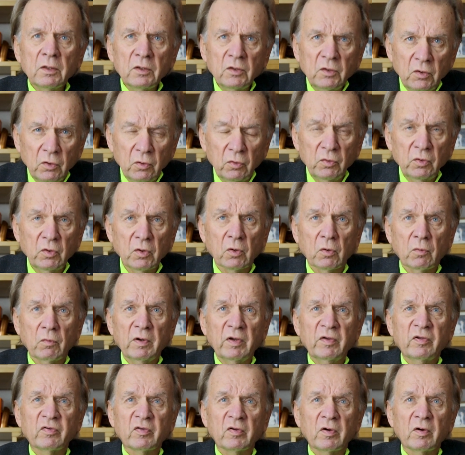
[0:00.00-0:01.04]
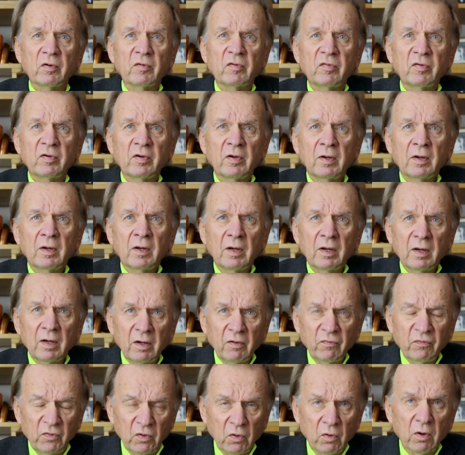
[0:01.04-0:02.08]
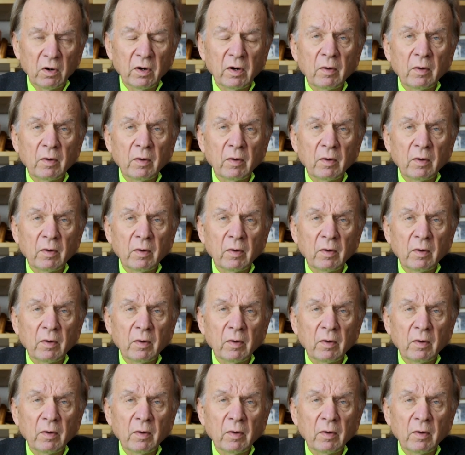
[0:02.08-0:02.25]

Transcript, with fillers: do your research, and if you're